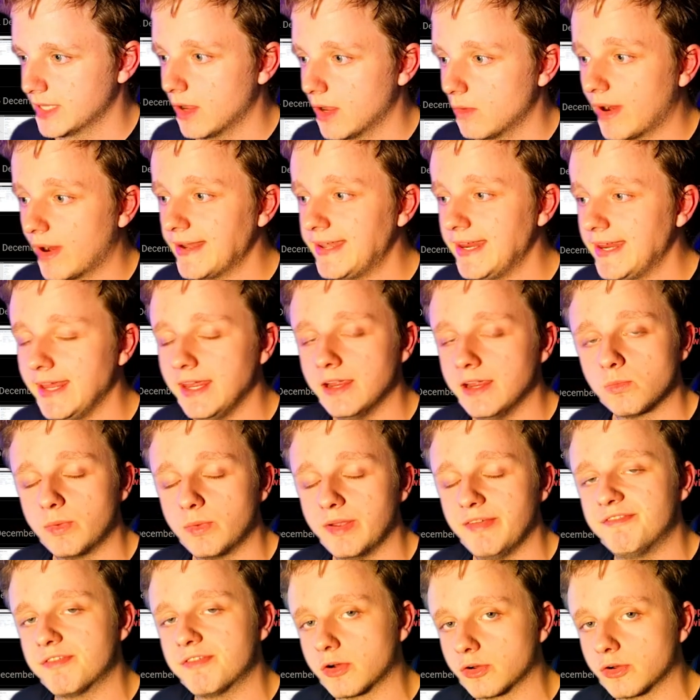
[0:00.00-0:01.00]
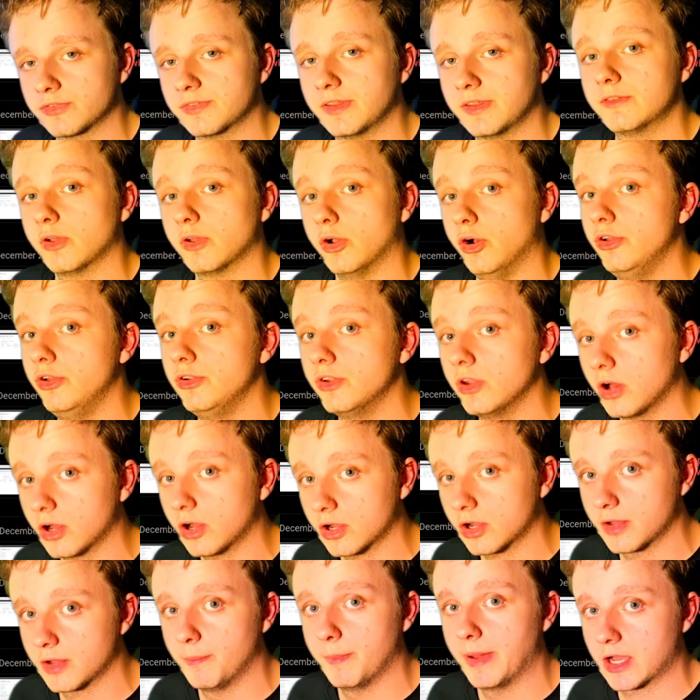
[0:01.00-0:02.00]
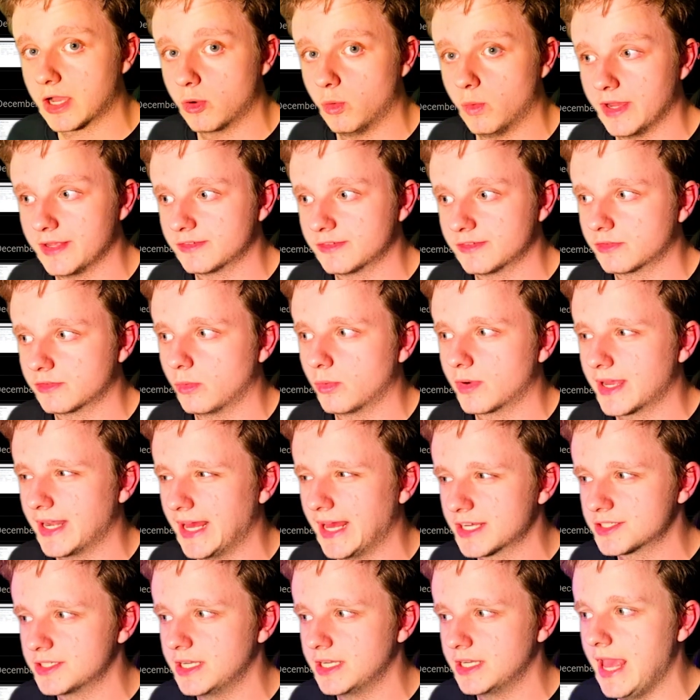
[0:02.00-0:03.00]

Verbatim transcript: Right here, we first need to unlock macOS so we can actually